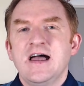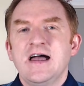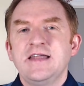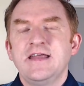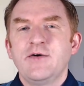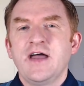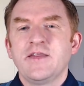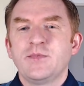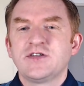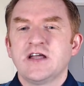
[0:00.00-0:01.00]
And now I had
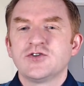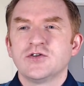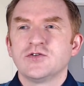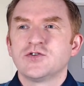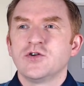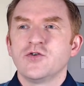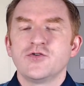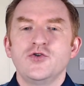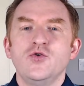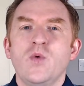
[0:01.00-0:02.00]
the potential to learn
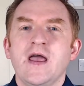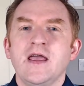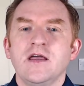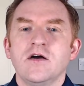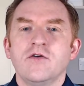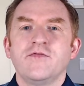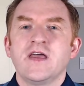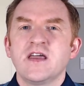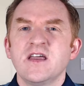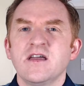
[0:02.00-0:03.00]
a new way of
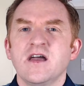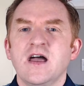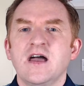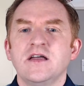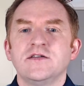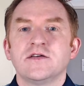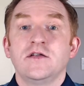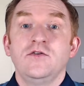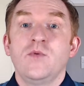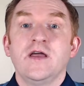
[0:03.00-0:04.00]
thinking and a
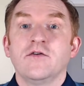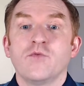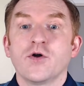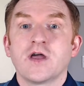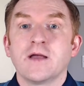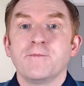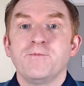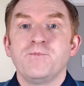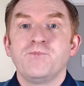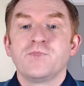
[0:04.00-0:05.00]
new way of working.
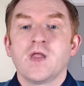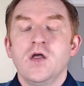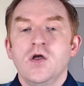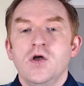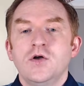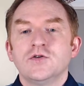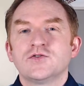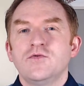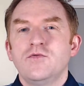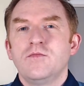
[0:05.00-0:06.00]

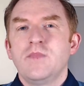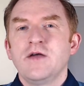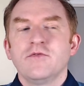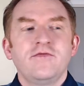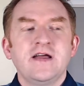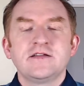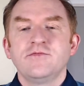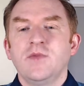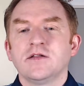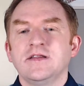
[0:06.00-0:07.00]
So my reflective
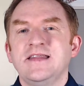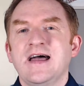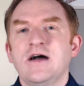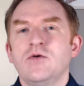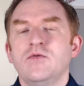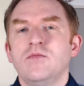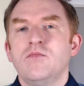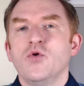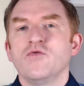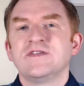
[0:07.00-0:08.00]
model now
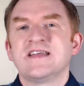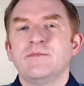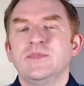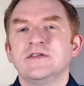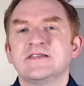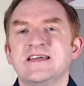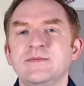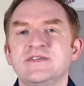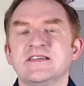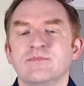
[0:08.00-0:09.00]
more resembles
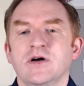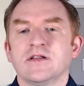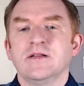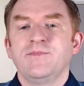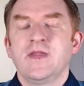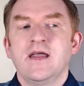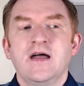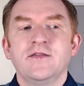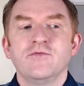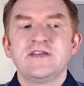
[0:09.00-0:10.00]
Gibbs's model.
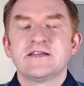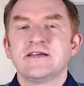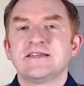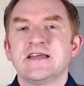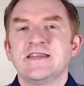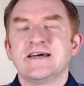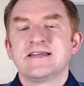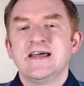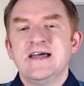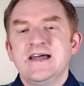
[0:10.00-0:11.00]
And the reason I say
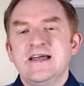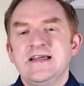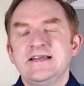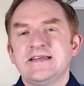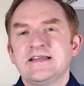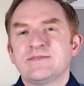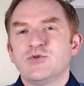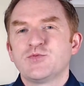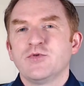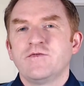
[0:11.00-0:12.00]
that is it's
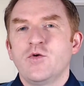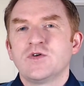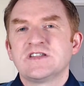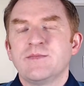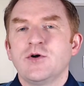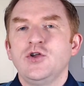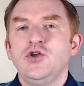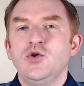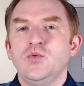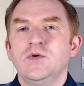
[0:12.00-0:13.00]
much more focused about
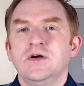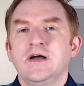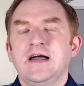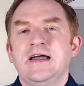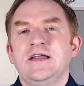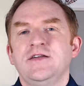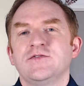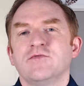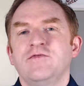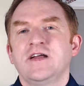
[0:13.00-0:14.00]
you
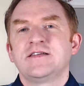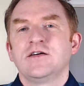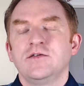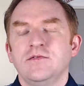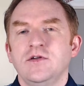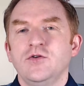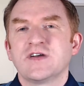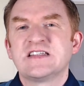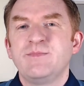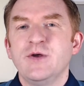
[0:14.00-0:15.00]
and reflecting on your
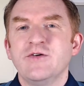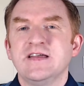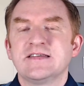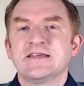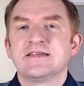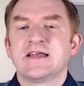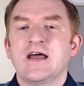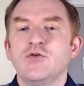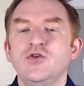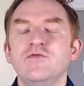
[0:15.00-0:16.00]
experiences and
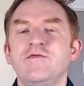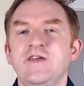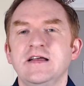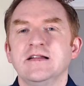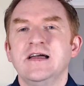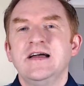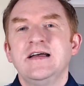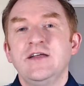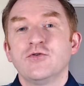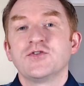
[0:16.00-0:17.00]
how you feel
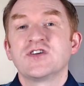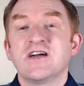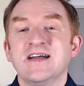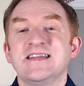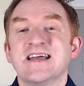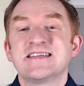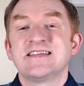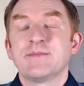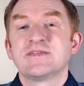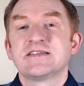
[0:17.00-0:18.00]
in order to guide next
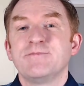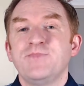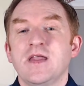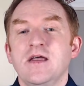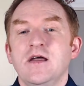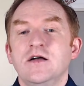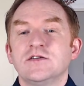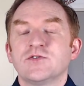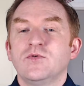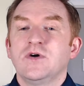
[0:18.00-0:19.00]
steps.
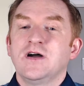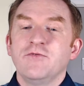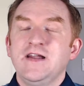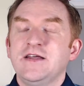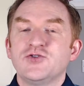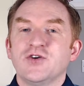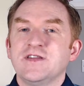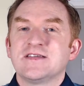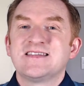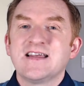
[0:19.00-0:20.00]
So I really enjoy
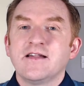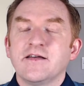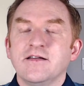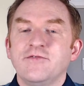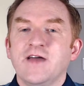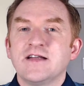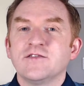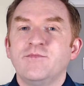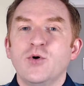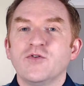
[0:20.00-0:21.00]
the cyclical effect
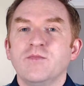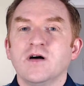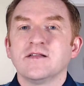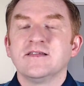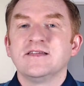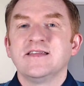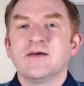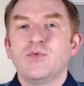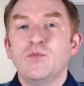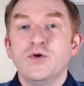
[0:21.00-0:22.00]
of both models, in
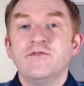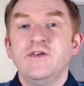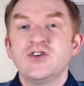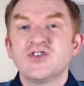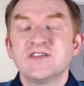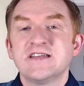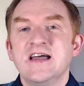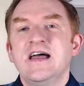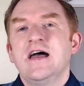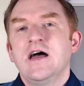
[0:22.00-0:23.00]
that when one finishes,
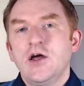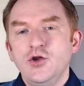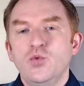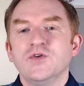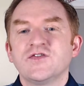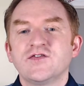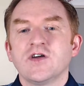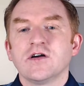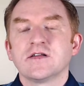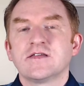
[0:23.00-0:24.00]
a new one
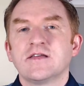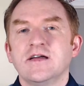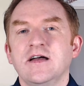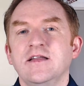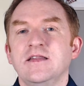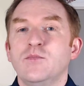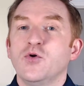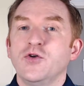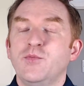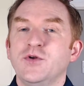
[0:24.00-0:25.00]
starts. And the
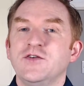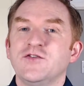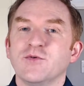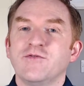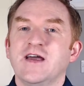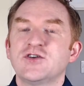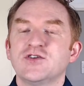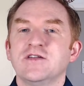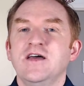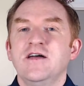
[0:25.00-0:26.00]
more you put into your
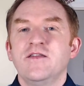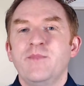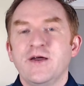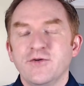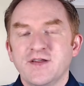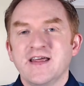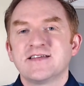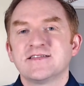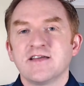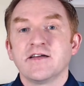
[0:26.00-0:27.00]
reflection, the better the
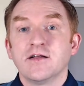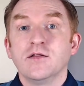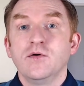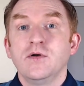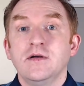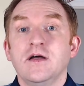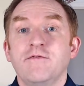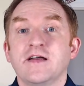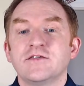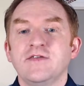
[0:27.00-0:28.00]
next cycle
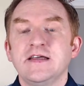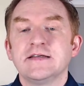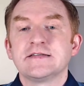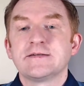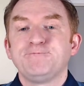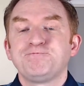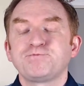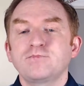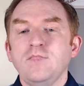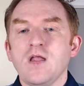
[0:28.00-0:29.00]
effectively is.
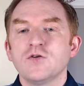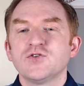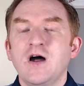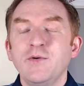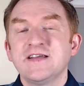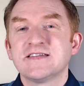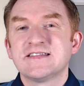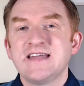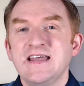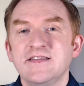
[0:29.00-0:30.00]
So how I
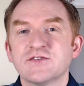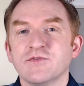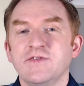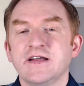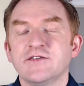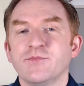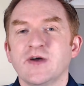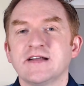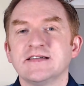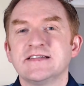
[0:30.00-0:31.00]
sustain this reflective
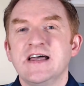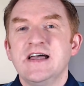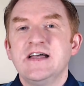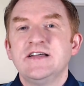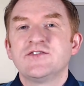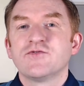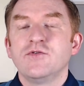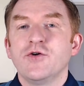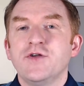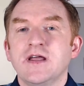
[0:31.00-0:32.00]
practice is through
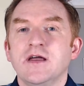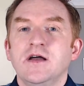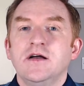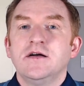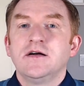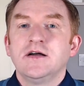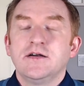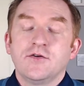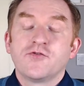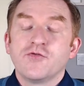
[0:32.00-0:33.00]
learning,
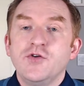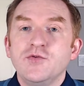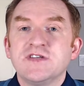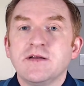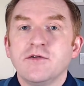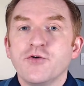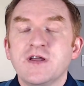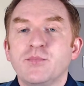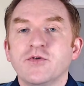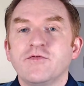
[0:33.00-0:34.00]
through using
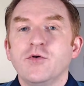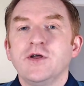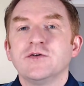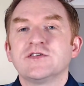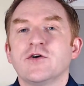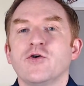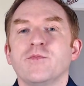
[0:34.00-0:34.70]
learning portfolios or